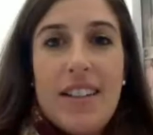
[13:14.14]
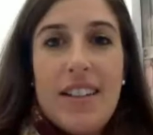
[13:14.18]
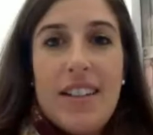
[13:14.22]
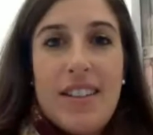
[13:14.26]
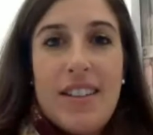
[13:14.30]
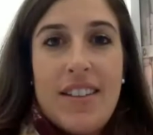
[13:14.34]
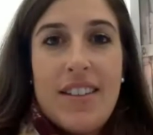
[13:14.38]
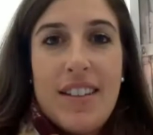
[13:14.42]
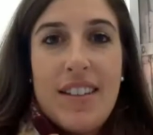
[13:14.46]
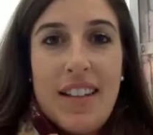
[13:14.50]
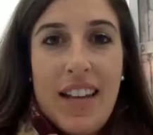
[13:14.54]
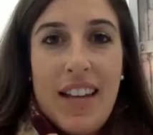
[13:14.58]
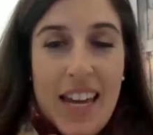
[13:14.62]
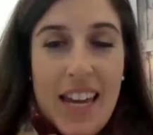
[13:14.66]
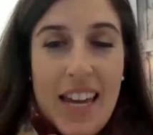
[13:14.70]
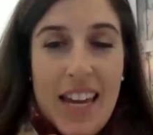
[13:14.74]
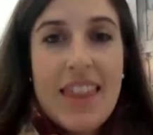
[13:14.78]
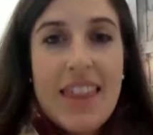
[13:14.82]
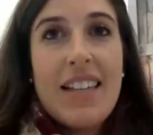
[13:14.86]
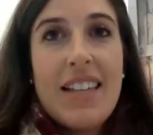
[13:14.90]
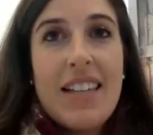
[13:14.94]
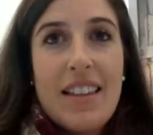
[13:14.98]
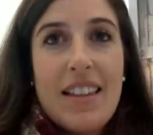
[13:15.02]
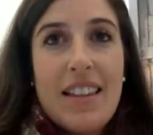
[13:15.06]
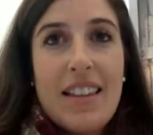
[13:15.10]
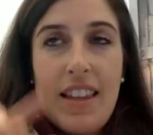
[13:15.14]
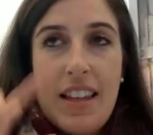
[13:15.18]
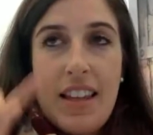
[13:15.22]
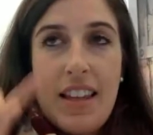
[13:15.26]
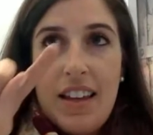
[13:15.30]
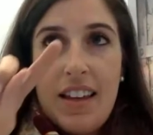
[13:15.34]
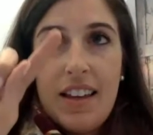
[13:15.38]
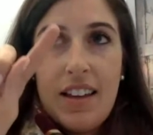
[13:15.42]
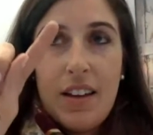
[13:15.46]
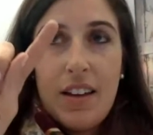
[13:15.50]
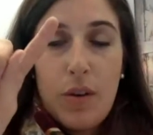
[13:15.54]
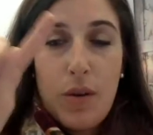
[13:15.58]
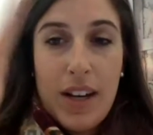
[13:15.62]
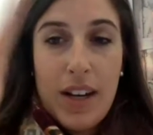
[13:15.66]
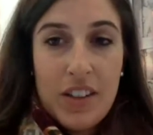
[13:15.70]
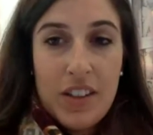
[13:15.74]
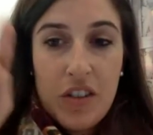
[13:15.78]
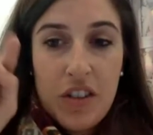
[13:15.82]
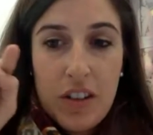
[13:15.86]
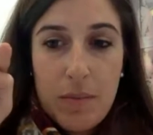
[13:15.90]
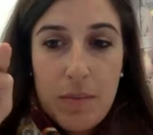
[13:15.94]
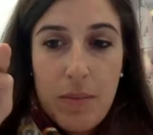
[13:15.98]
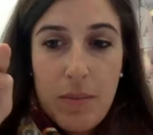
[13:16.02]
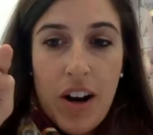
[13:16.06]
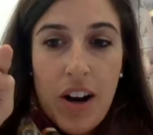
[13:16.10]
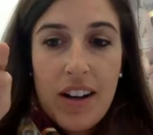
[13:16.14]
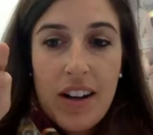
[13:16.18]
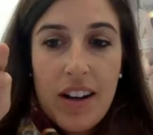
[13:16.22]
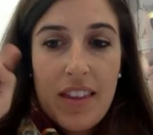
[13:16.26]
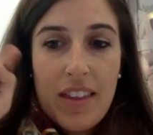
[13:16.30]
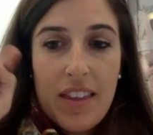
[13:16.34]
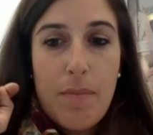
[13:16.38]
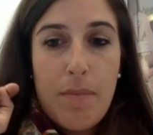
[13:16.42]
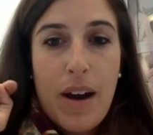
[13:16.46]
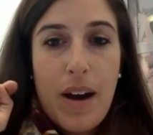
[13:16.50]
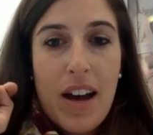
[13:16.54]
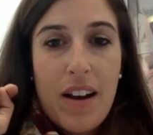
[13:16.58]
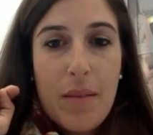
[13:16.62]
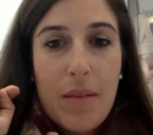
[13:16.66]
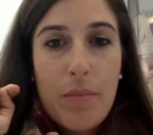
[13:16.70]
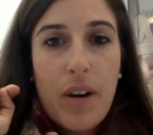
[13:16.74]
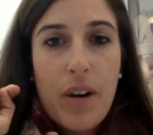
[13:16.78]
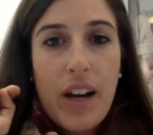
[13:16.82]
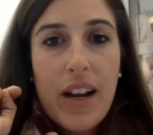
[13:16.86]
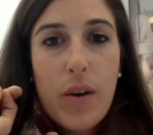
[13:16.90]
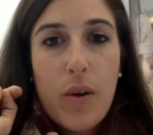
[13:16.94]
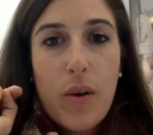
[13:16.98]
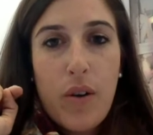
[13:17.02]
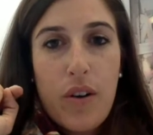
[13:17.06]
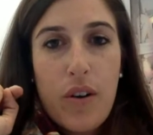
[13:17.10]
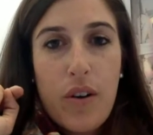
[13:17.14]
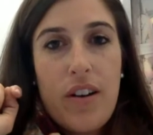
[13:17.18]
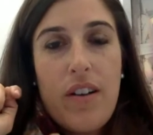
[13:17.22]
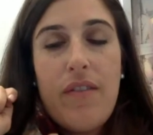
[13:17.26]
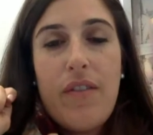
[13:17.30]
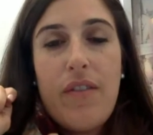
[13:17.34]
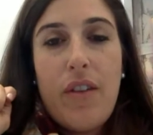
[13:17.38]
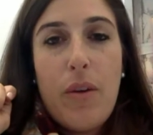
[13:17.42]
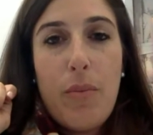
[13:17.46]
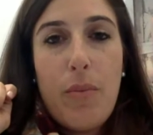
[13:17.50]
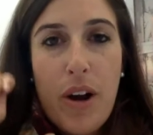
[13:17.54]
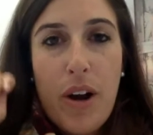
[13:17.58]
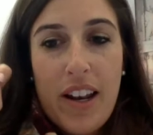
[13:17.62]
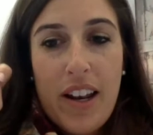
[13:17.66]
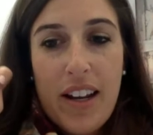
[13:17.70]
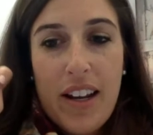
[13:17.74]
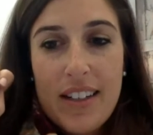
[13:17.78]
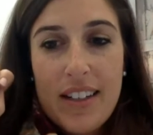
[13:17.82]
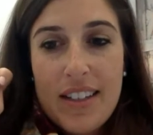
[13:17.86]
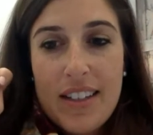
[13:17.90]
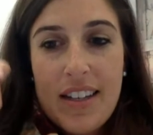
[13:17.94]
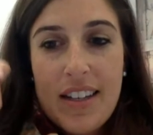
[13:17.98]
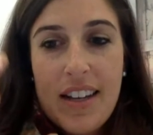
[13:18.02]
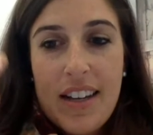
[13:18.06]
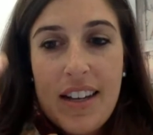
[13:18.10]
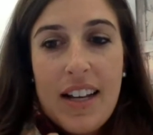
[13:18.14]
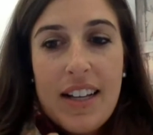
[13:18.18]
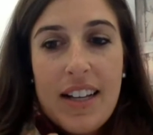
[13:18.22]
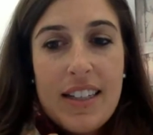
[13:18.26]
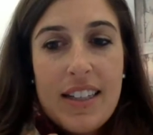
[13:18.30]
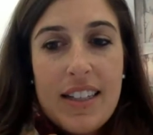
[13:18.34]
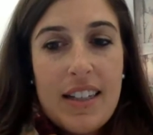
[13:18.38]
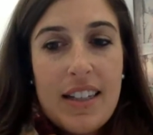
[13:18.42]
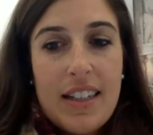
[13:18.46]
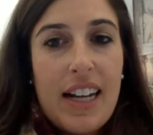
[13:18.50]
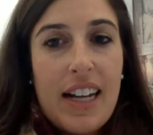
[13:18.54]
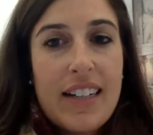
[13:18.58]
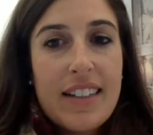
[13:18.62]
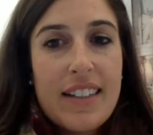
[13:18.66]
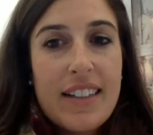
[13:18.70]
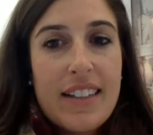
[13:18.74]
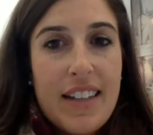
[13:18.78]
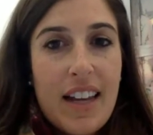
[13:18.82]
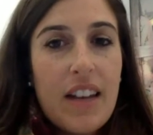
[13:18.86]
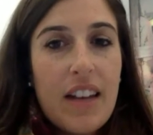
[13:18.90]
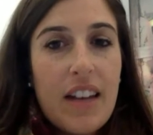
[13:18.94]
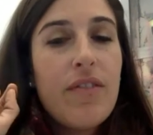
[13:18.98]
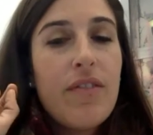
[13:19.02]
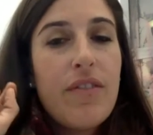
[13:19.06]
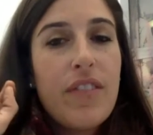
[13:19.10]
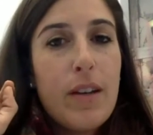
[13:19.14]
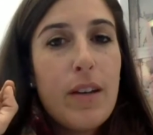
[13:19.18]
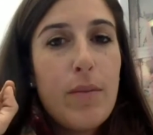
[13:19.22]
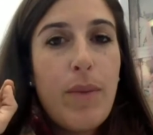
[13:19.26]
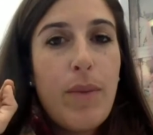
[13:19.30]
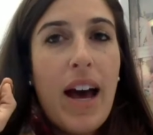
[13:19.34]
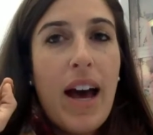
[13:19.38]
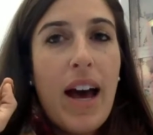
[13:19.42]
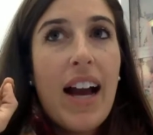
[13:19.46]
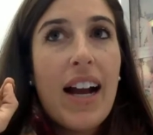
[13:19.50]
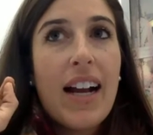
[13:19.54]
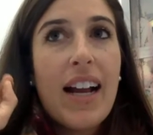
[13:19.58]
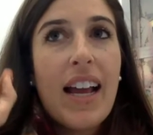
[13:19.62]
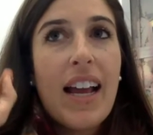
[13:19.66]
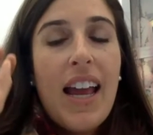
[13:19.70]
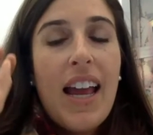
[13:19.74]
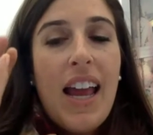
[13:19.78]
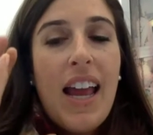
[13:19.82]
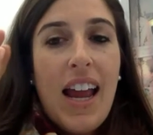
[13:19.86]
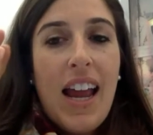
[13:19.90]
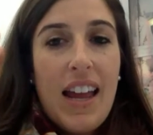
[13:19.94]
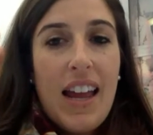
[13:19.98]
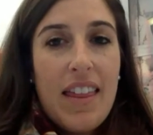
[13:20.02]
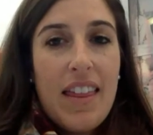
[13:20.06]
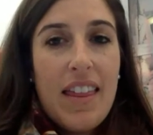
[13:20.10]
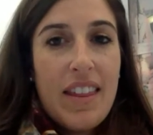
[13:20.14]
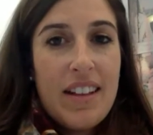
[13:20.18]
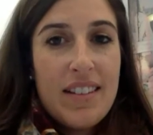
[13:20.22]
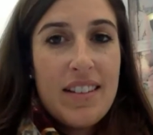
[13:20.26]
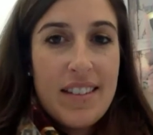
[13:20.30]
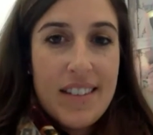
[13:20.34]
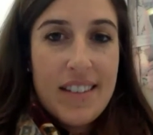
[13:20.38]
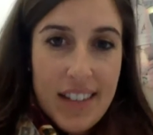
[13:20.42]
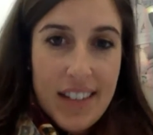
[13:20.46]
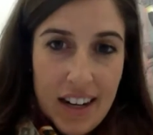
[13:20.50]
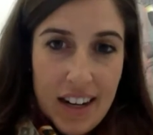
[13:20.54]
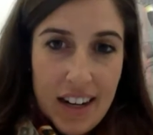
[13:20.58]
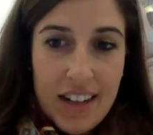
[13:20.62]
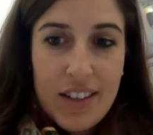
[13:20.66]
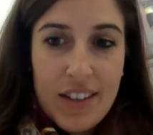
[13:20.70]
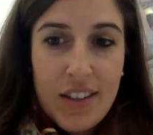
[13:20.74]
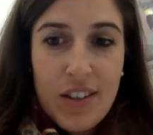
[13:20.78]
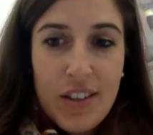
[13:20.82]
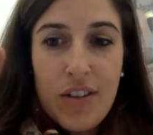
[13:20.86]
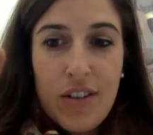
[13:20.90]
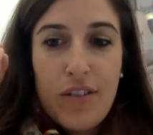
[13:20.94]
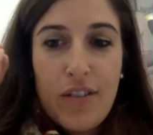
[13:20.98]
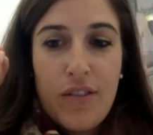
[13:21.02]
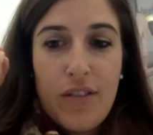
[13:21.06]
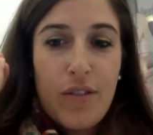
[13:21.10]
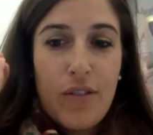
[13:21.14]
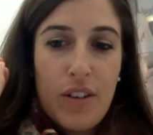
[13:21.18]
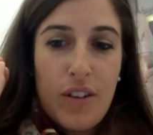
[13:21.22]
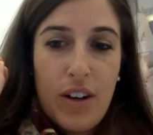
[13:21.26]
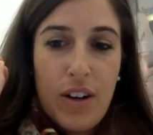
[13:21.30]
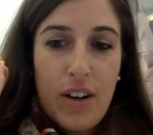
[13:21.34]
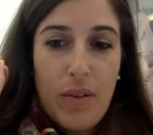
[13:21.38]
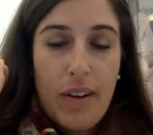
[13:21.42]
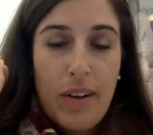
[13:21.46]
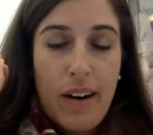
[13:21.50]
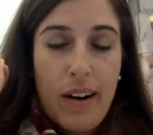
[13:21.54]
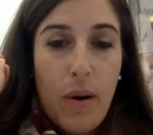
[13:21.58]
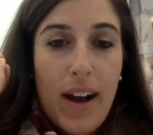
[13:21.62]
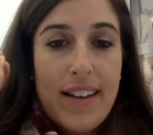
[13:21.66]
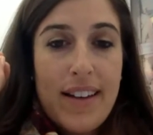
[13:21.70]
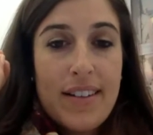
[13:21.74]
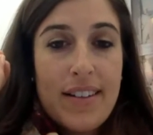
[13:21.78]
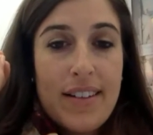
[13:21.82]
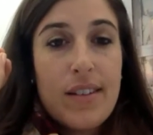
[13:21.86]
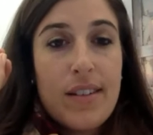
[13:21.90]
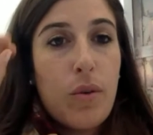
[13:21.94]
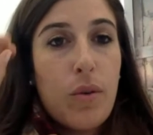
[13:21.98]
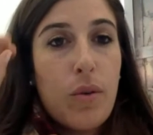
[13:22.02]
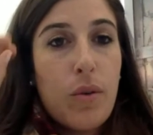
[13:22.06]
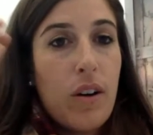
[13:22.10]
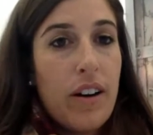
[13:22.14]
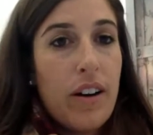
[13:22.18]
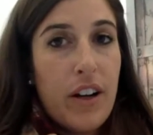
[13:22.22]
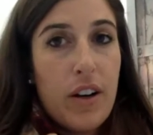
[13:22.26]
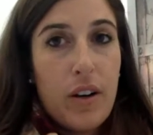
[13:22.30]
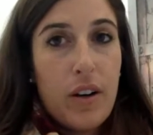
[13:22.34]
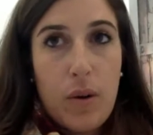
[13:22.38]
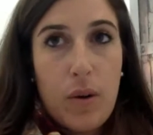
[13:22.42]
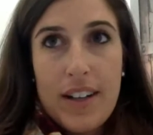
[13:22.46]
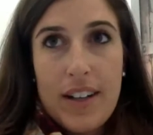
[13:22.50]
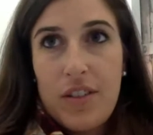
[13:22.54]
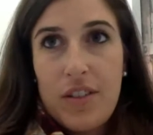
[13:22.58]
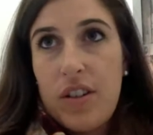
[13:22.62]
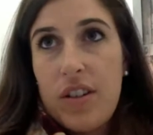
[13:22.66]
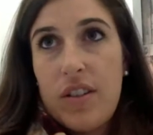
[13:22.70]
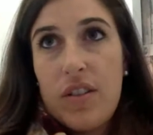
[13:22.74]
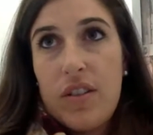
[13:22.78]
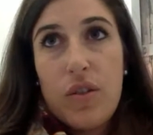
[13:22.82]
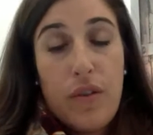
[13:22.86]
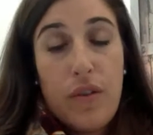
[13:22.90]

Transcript: is to hit the question mark in the bottom right corner of the product, select send feedback, and then send us your requests or your questions.